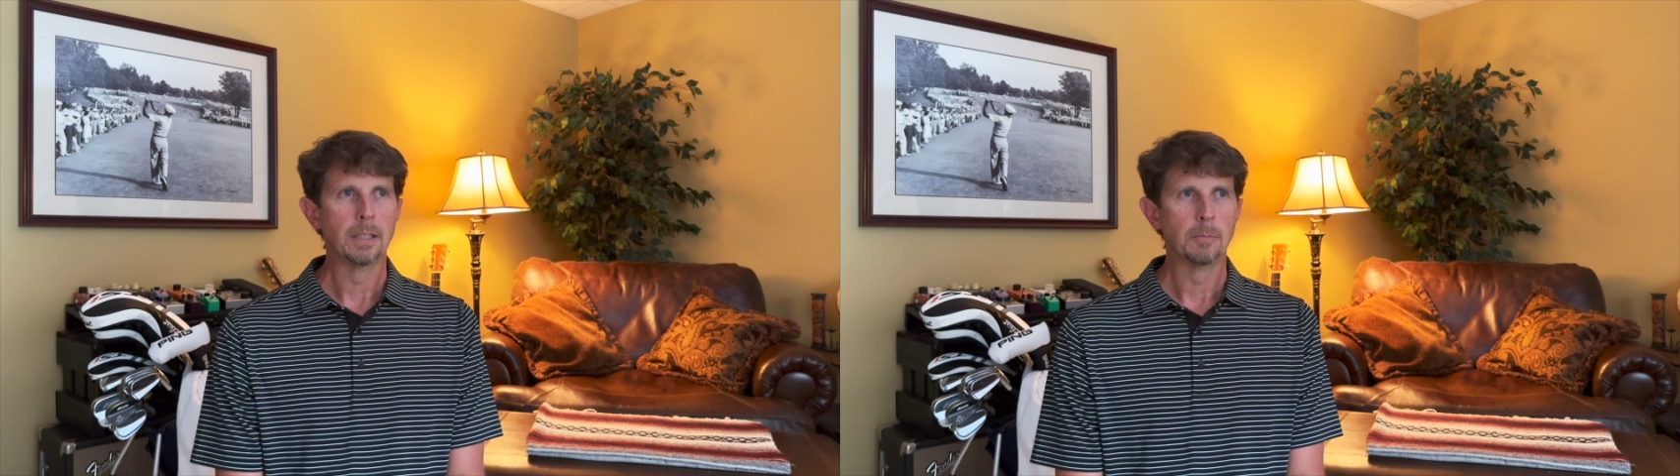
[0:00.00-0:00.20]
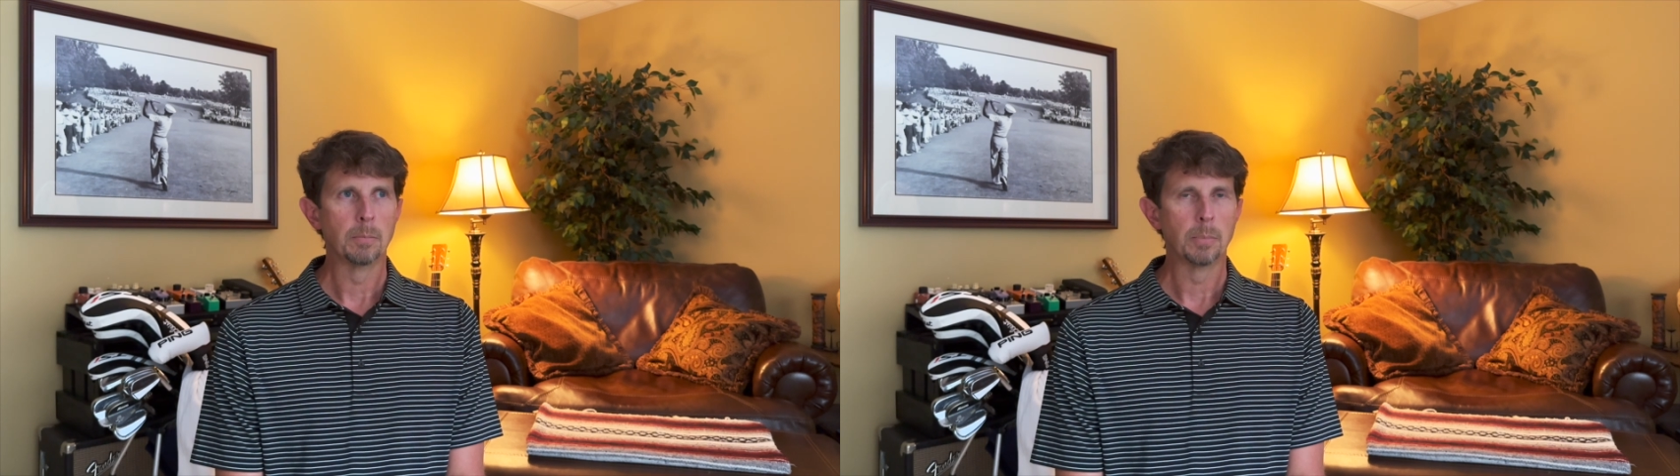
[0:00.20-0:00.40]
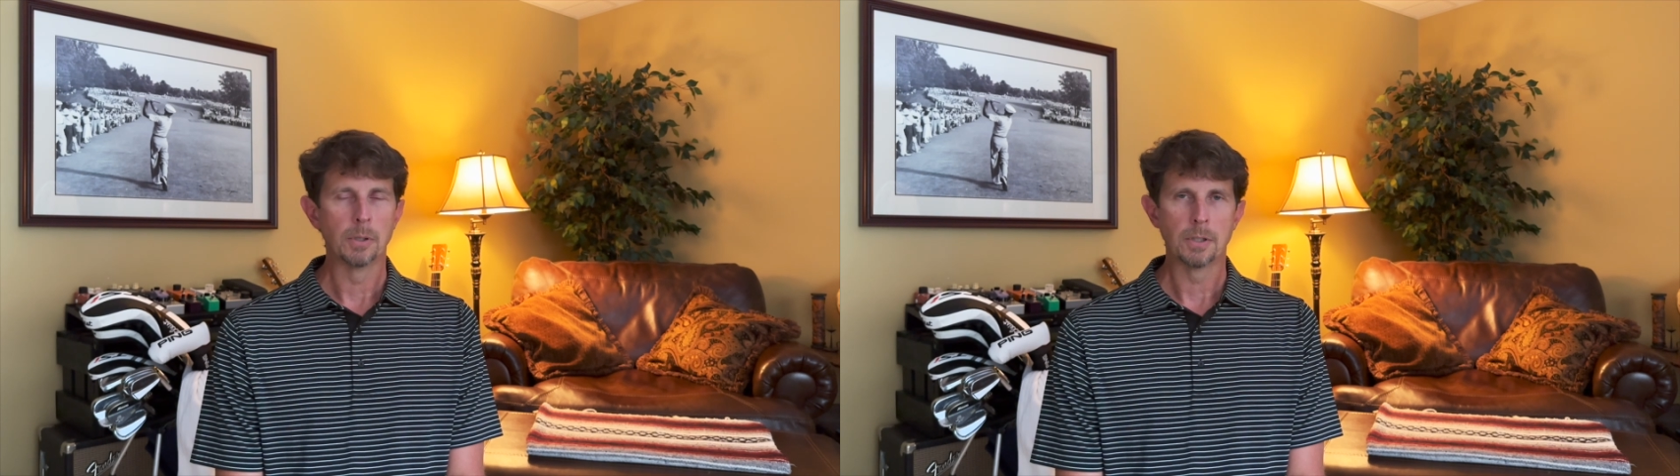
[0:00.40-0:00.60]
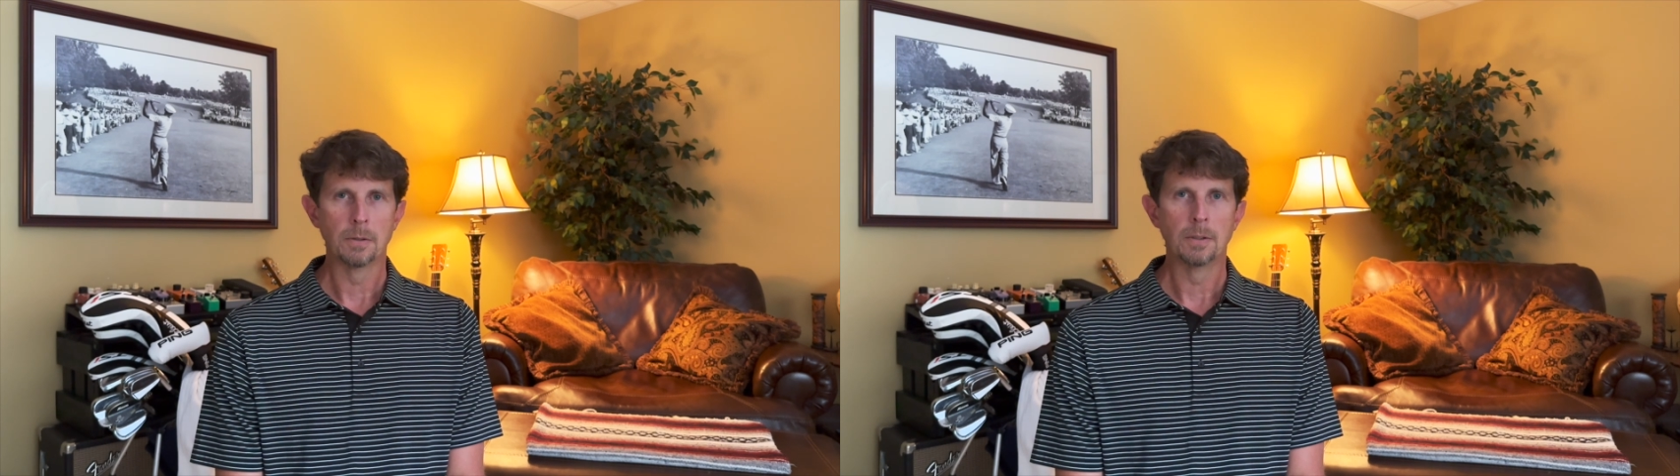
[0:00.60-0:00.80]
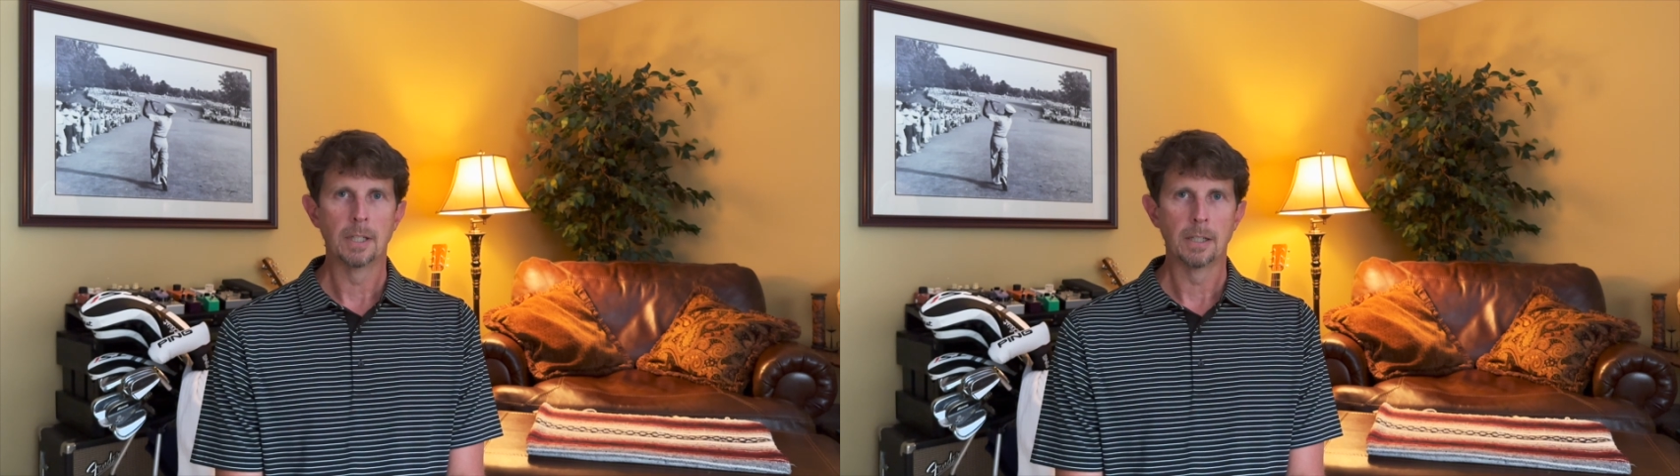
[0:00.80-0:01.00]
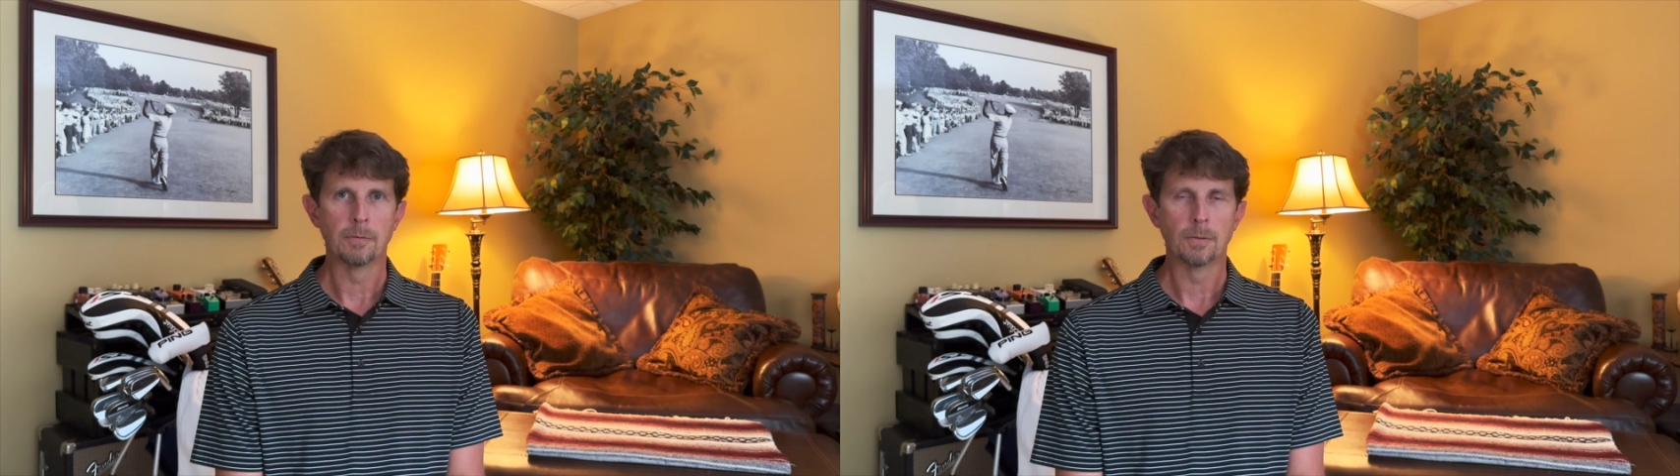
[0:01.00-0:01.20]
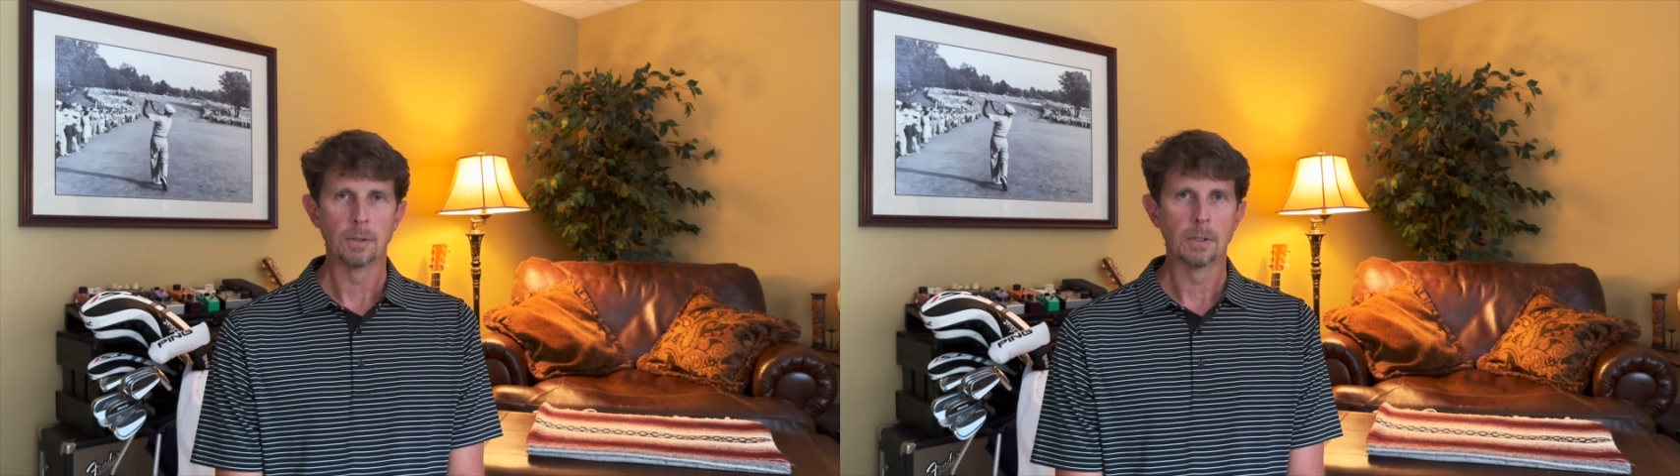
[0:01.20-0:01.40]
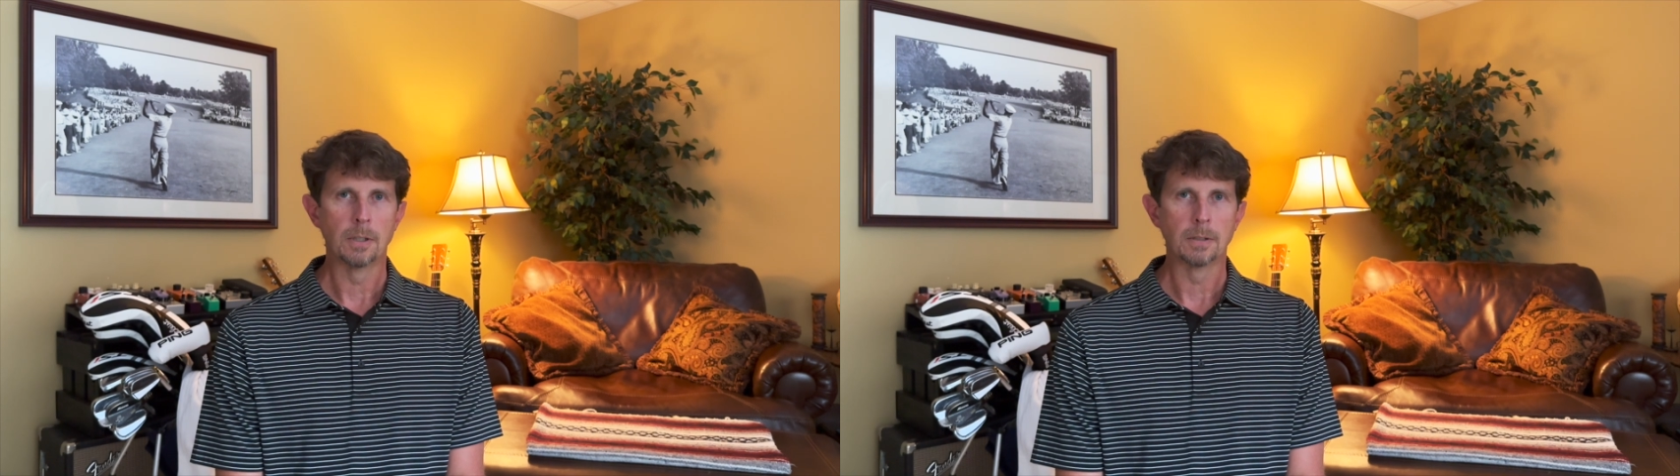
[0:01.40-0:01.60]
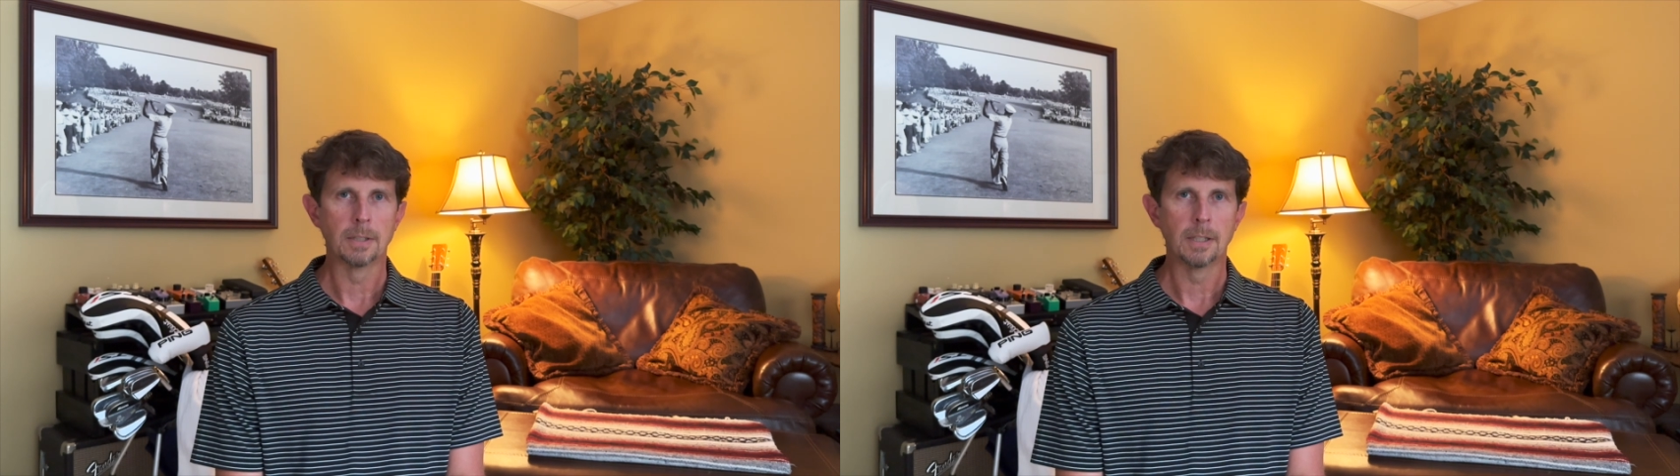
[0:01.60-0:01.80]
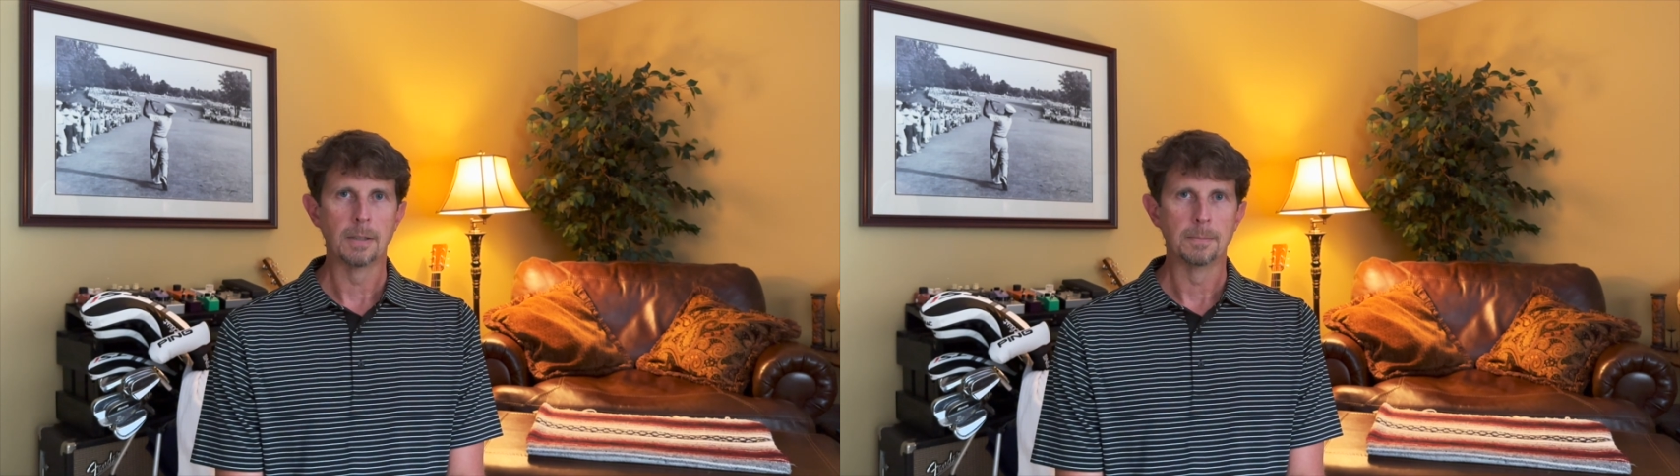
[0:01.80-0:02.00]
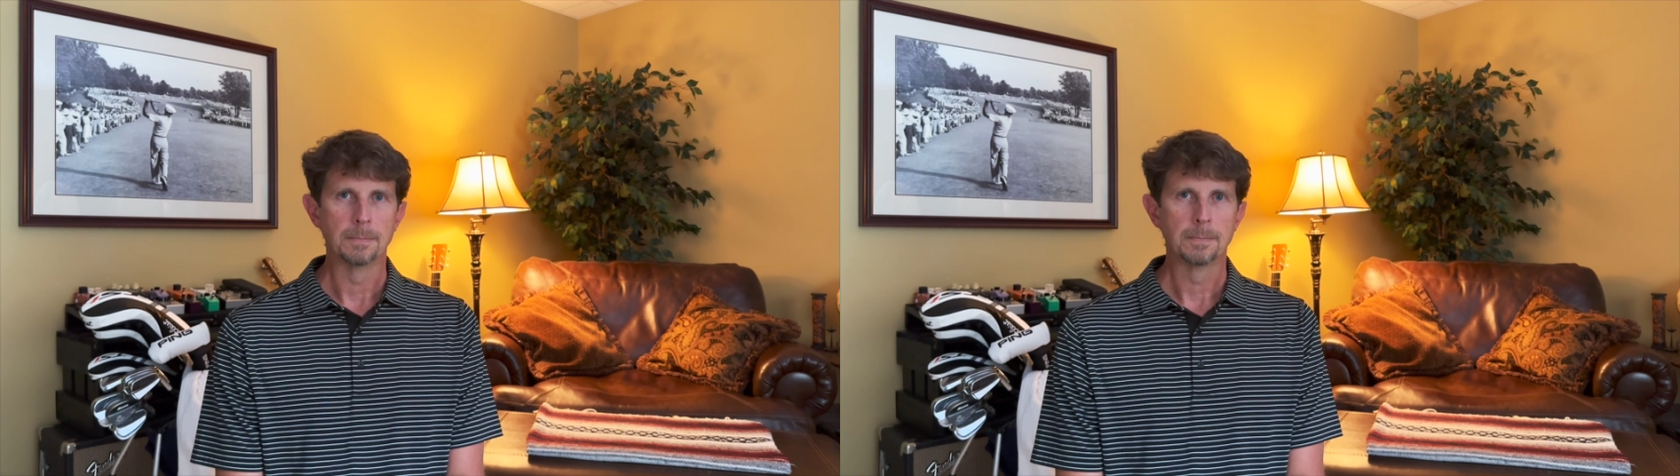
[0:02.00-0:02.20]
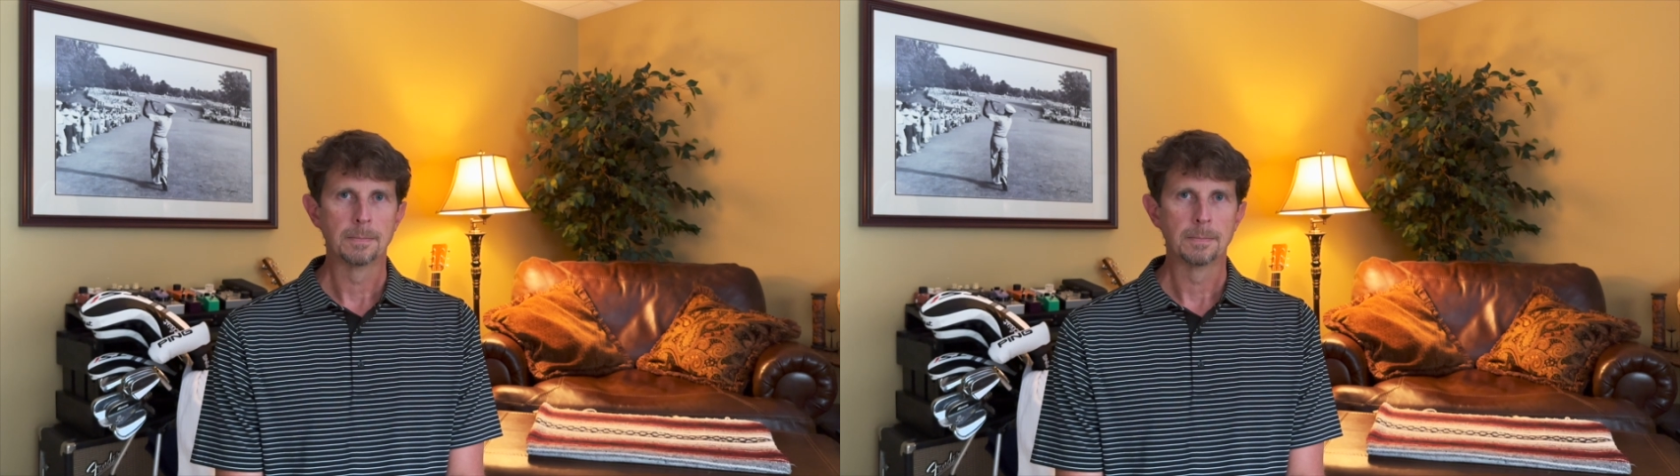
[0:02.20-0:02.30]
and pursued that for a long time.